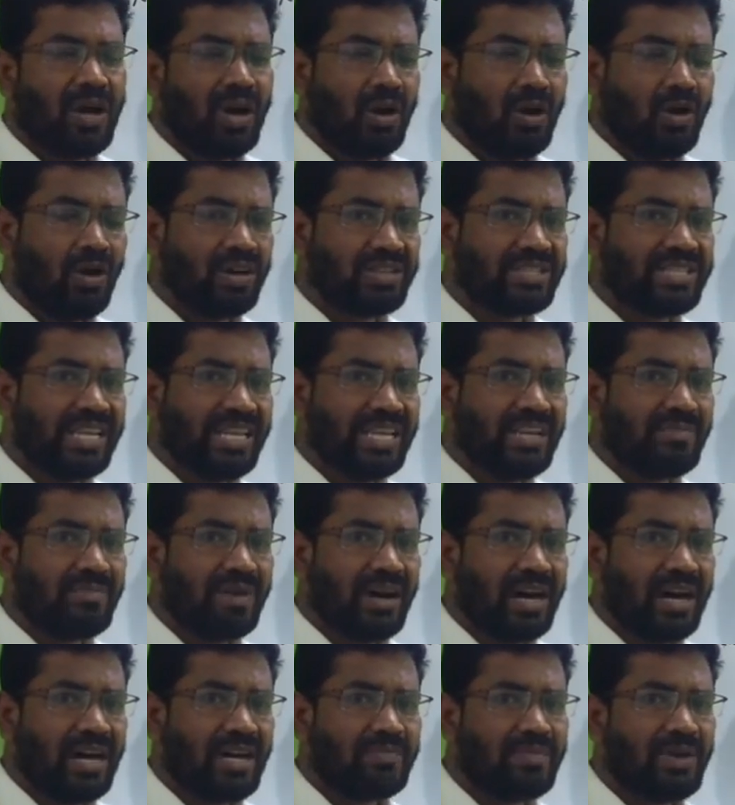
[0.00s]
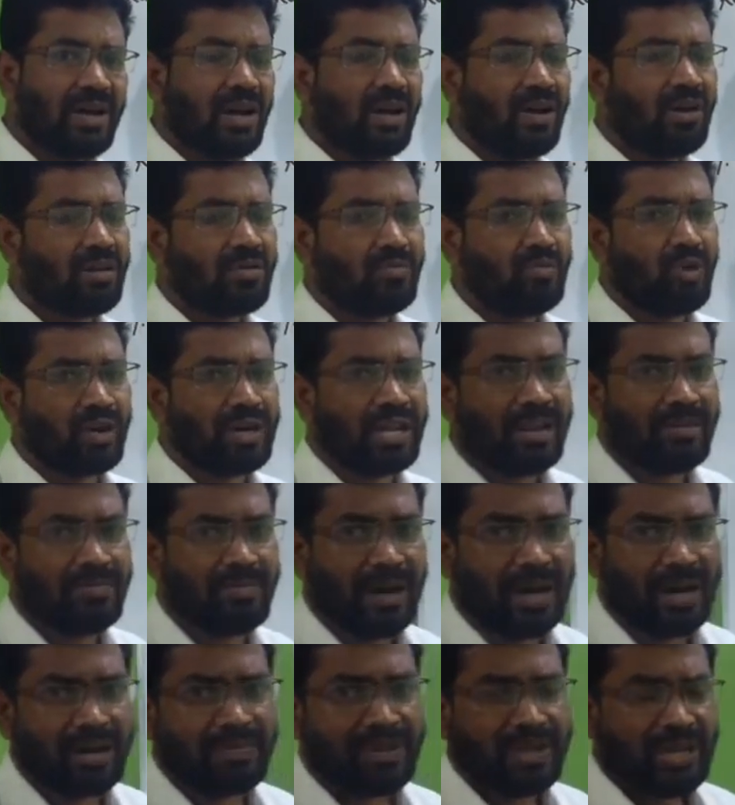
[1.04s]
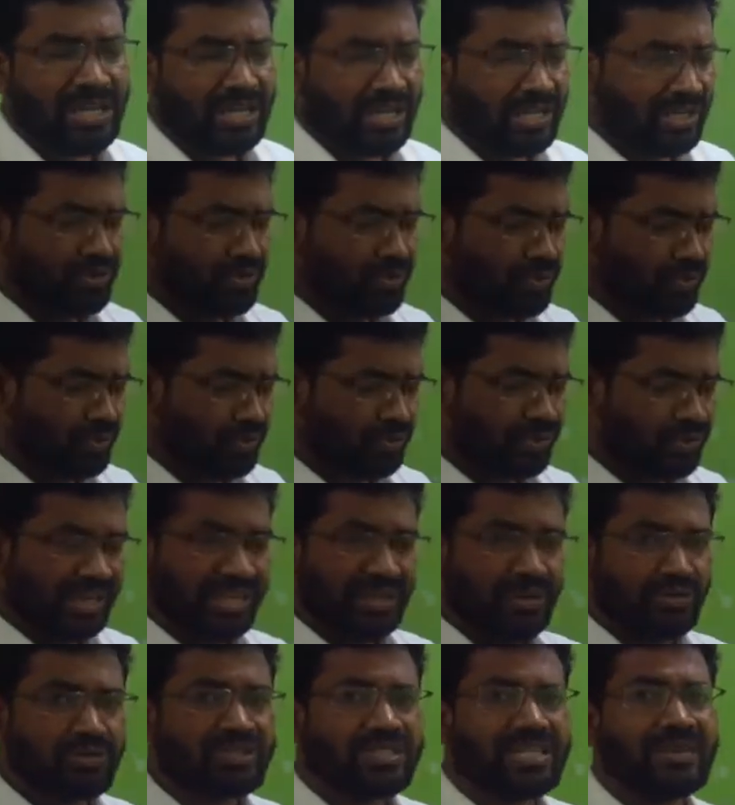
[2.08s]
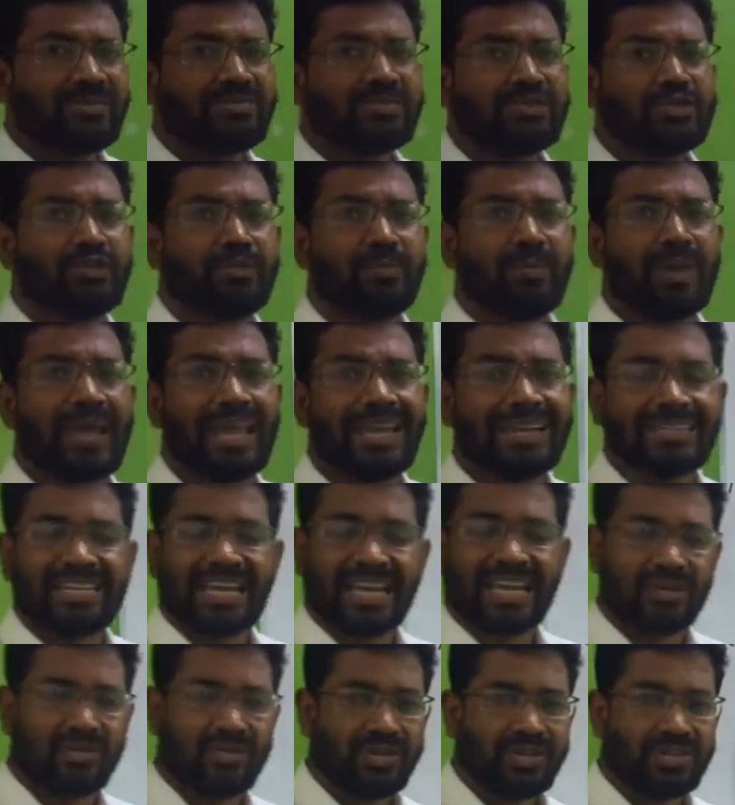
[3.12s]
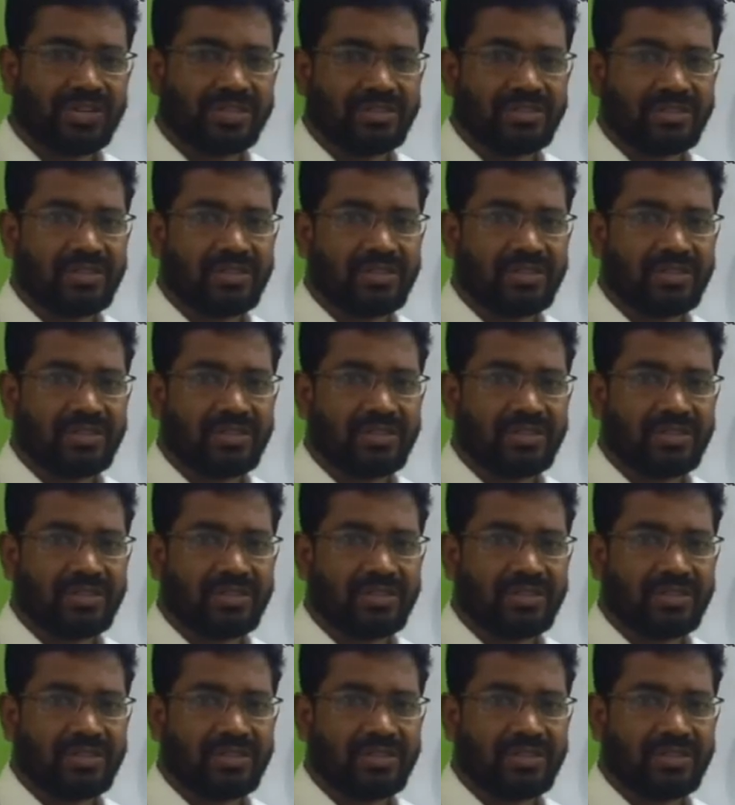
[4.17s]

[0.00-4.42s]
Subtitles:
auxiliary verb or modal verb, you should use them to make tag question.